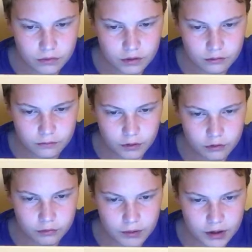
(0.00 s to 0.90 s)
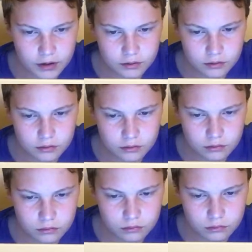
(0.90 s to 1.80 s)
Volkswagen,
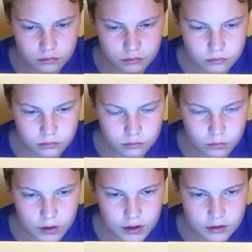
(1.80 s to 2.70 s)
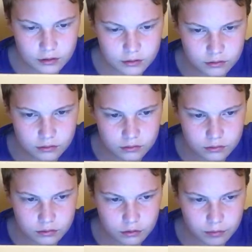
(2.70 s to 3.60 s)
why isn't
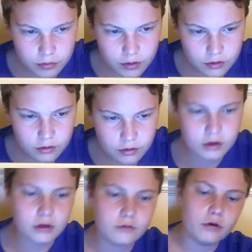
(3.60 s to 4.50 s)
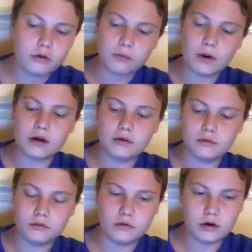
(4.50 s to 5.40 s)
there a price? Okay, the Volkswagen
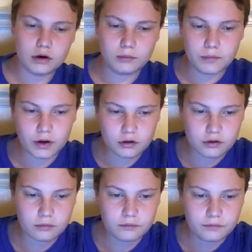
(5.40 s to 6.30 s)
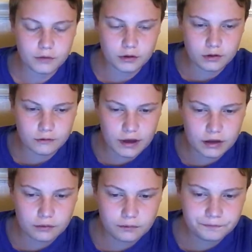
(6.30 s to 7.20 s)
bus, or the
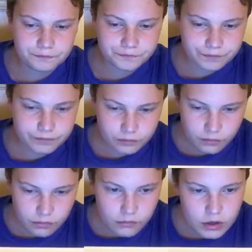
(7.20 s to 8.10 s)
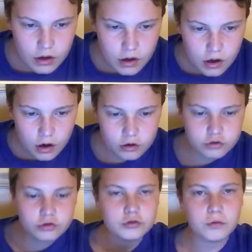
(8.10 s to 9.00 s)
van,
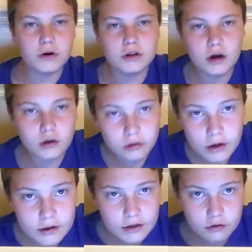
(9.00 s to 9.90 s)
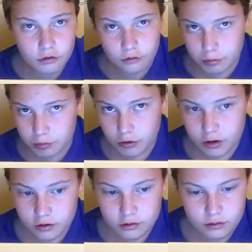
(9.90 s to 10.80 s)
$120. These are overpriced.